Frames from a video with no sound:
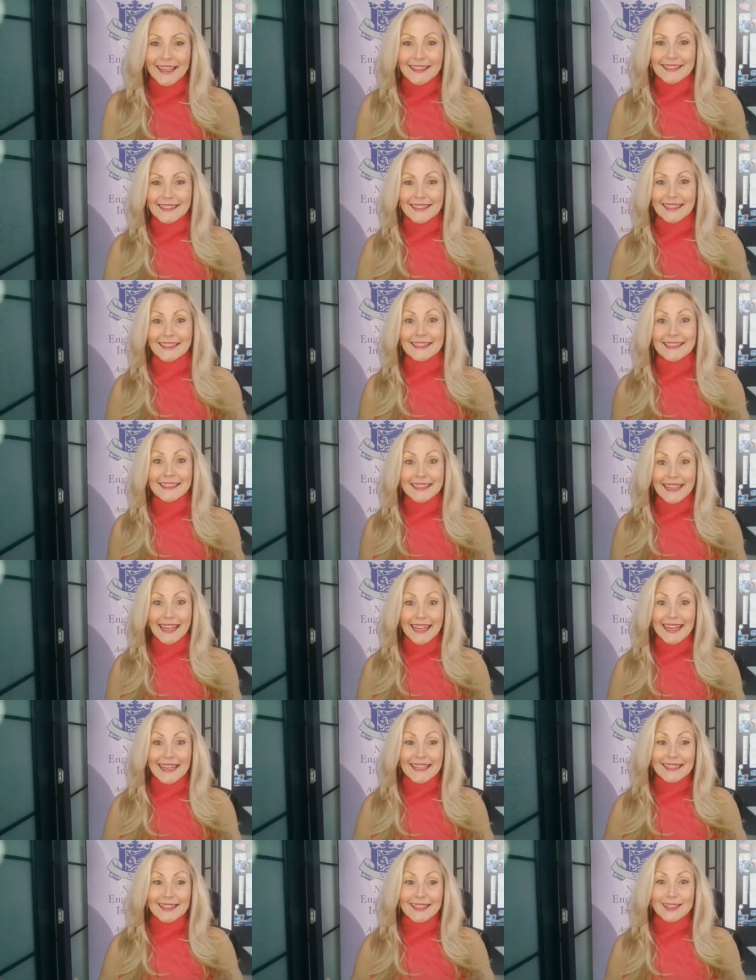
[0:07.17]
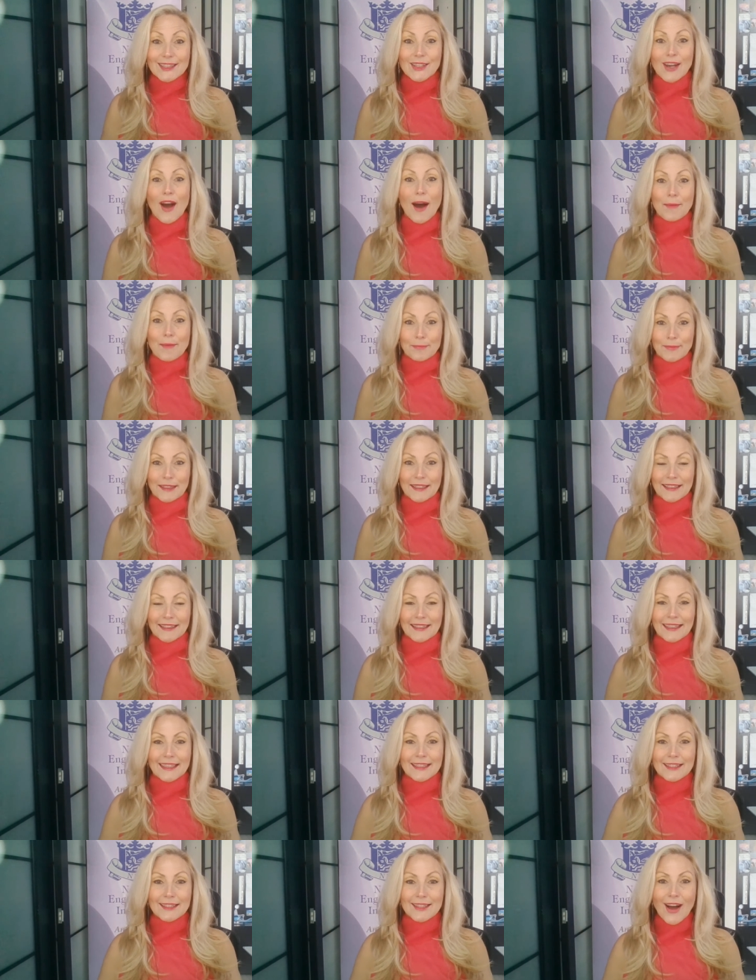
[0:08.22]
Today's topic
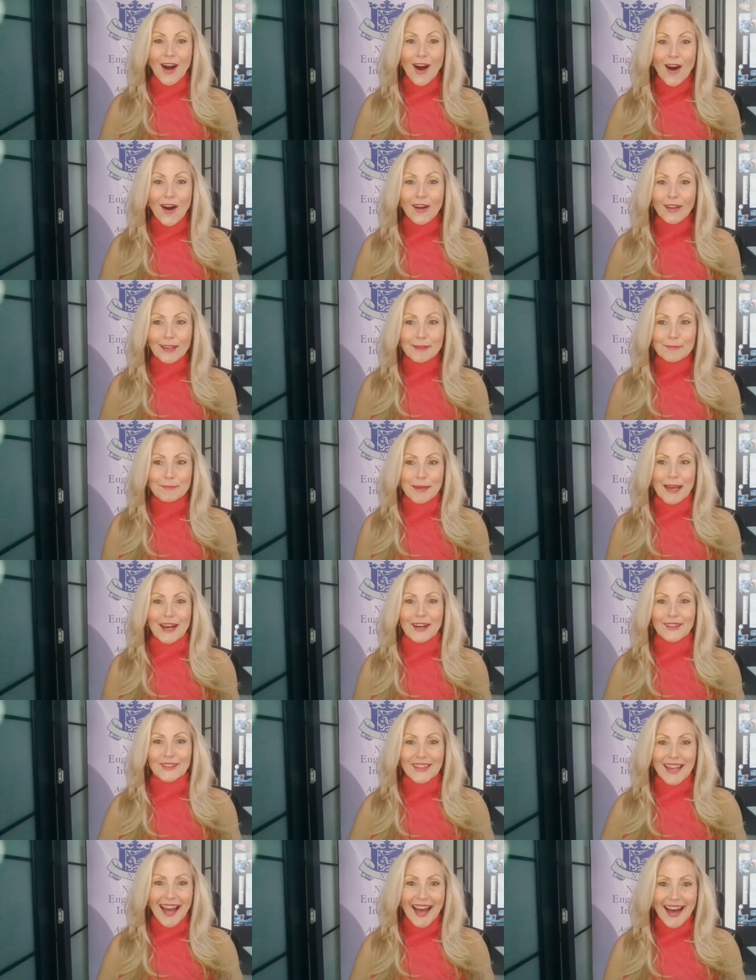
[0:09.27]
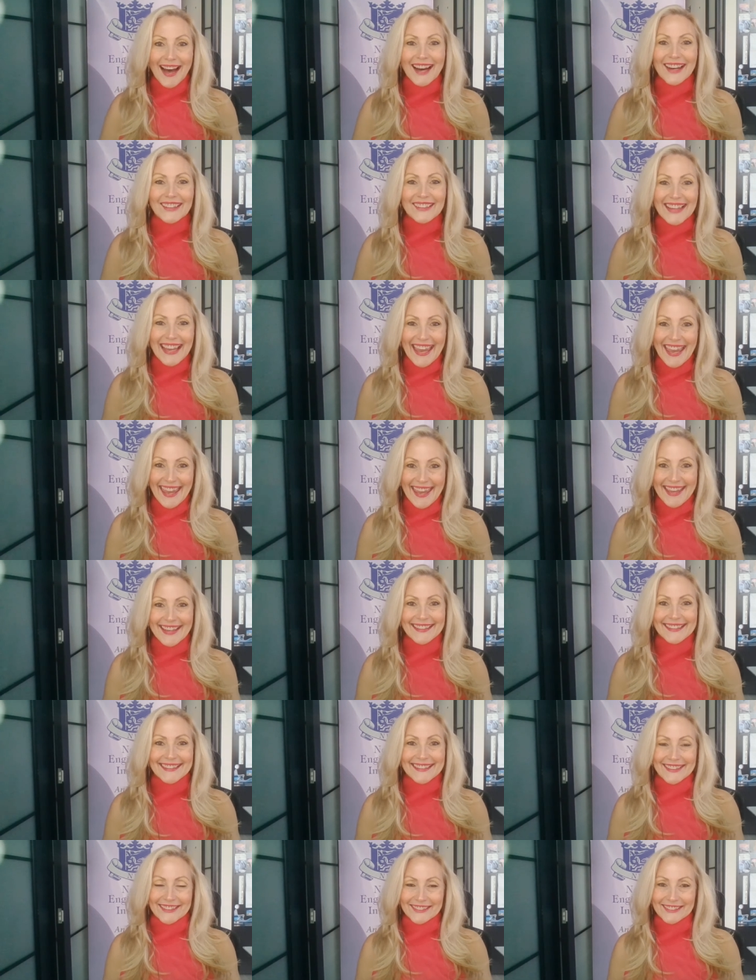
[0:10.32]
is all about how to
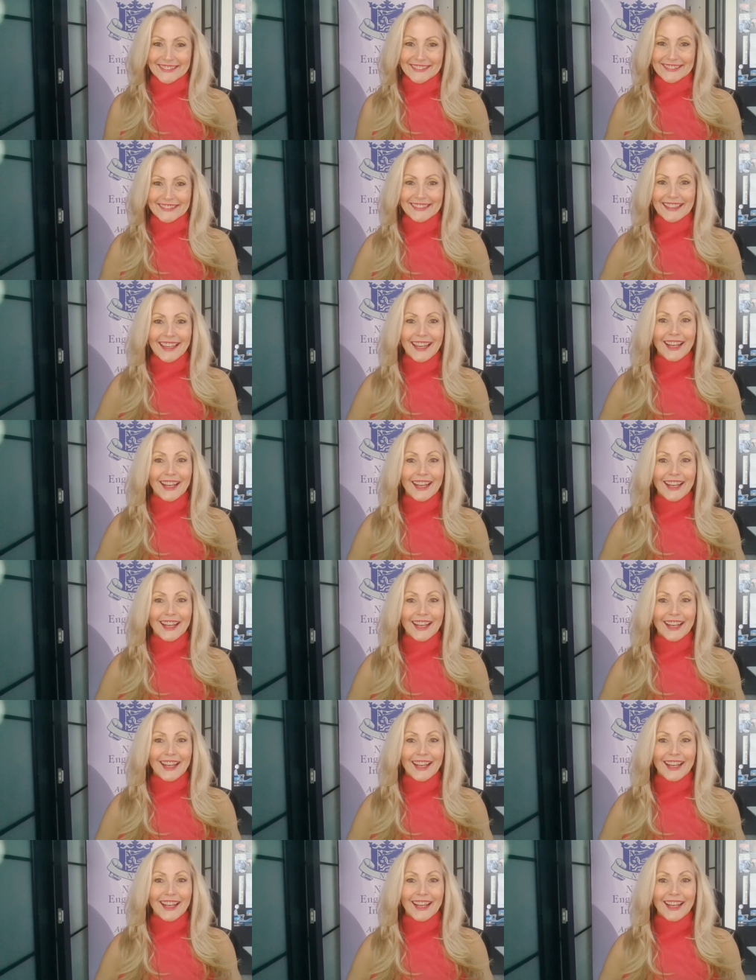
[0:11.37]
handle